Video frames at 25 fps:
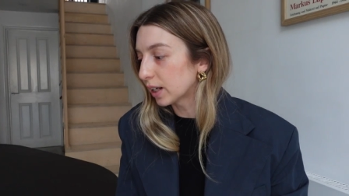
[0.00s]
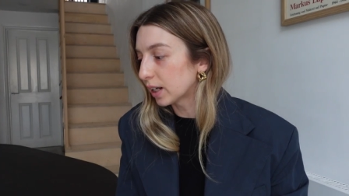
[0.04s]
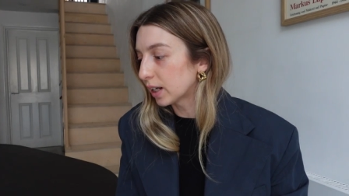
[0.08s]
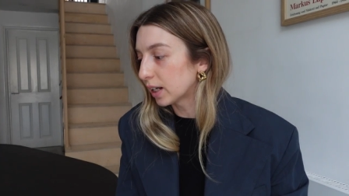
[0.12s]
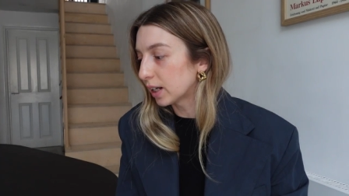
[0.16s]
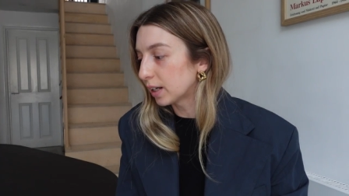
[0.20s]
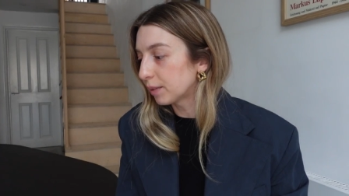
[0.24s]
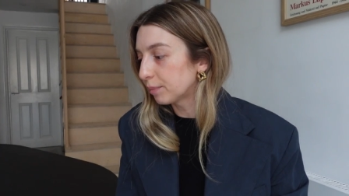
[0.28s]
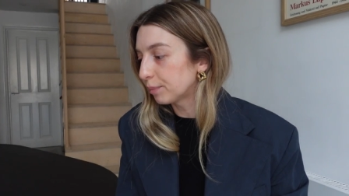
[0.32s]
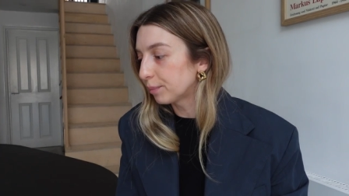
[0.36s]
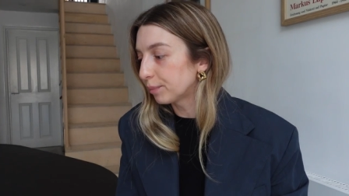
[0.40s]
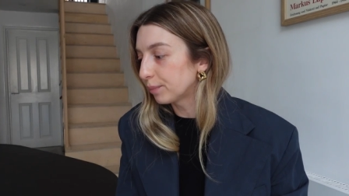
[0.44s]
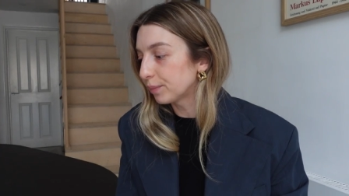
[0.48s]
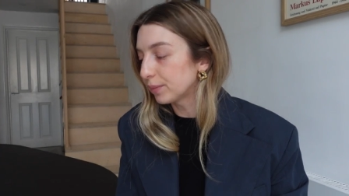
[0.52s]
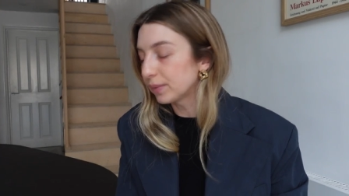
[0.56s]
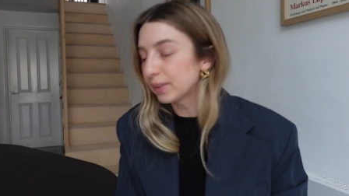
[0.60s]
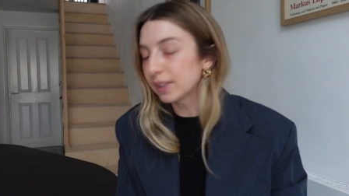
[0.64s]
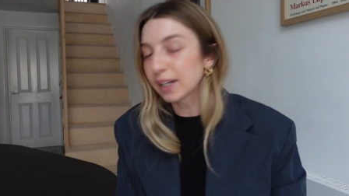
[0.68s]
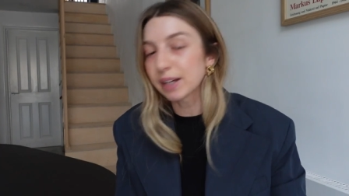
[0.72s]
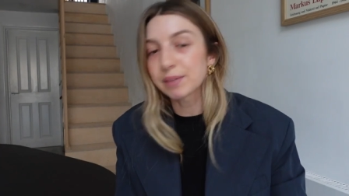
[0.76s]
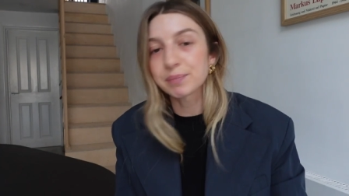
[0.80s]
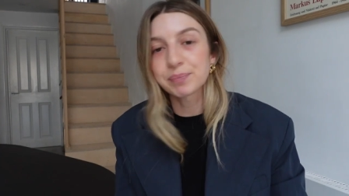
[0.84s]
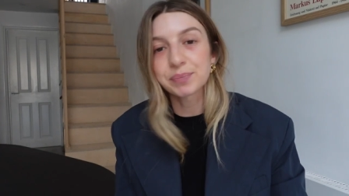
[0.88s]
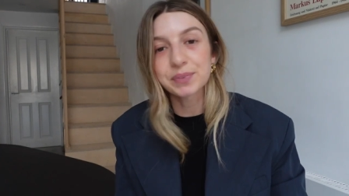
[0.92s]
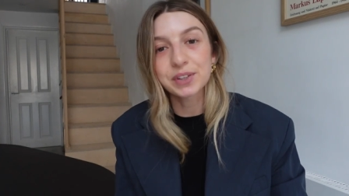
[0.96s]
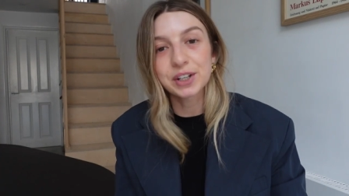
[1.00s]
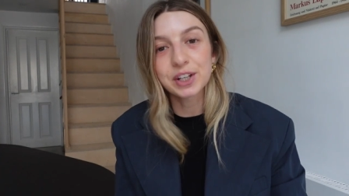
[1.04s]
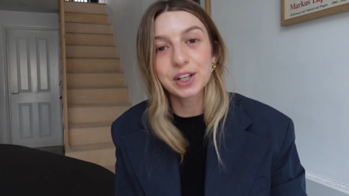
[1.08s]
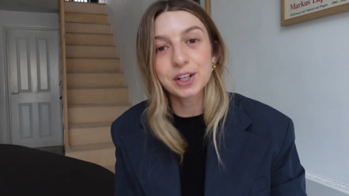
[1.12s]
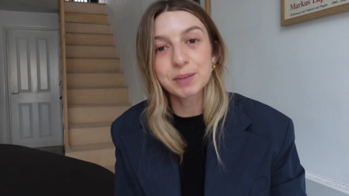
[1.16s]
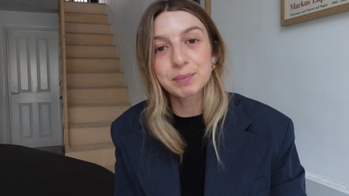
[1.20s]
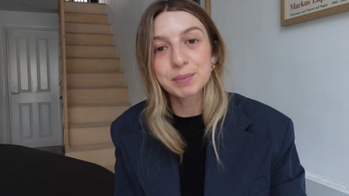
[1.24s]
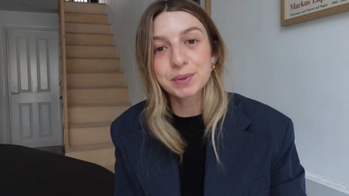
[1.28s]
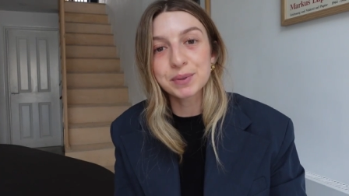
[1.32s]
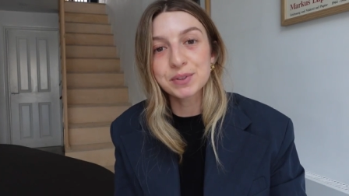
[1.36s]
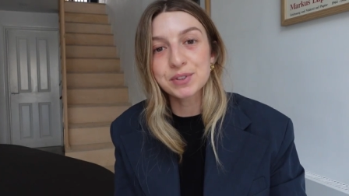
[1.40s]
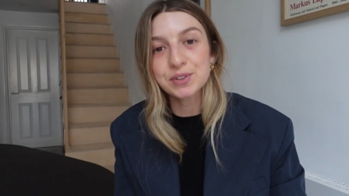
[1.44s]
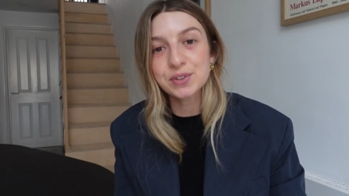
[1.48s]
Um, yeah, I
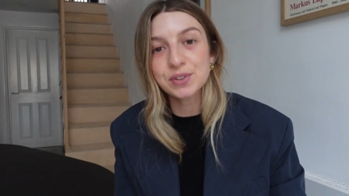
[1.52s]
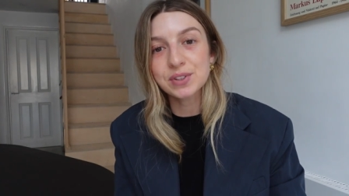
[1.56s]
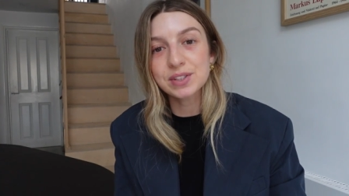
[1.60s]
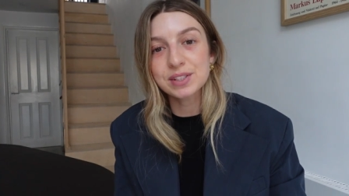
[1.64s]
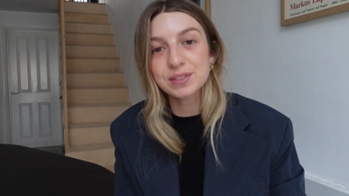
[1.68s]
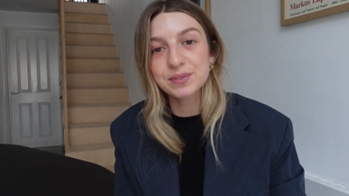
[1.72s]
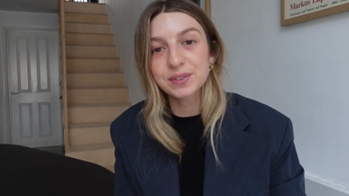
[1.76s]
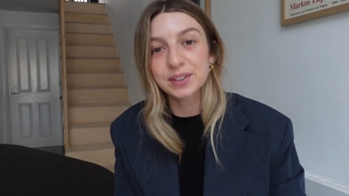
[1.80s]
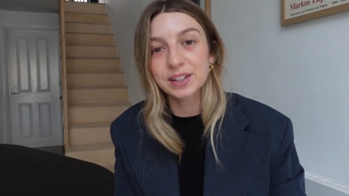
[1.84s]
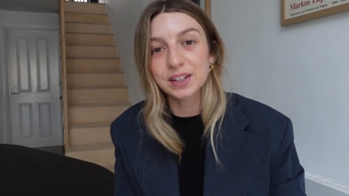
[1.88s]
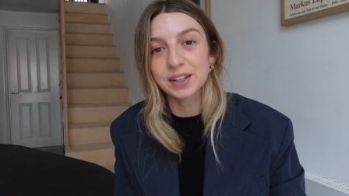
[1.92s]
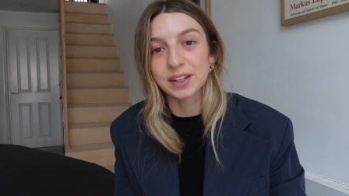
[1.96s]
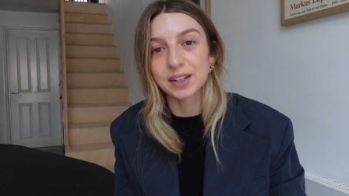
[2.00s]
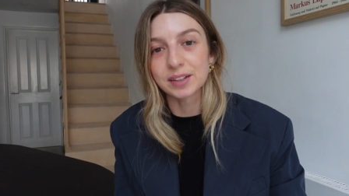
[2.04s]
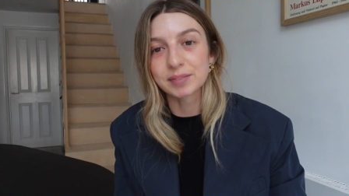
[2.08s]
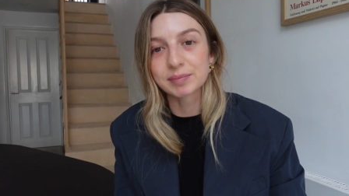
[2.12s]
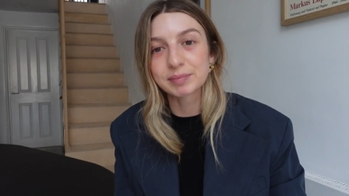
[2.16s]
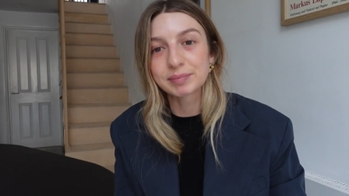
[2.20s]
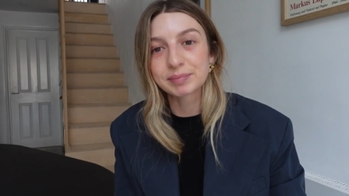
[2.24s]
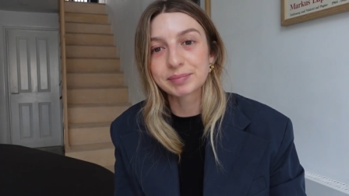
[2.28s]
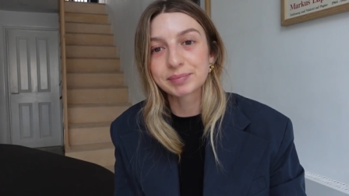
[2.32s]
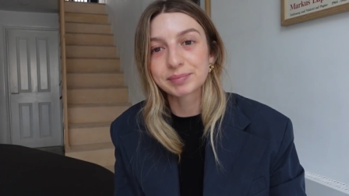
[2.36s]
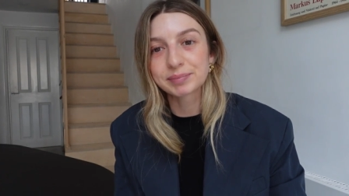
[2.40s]
hope you enjoy this video.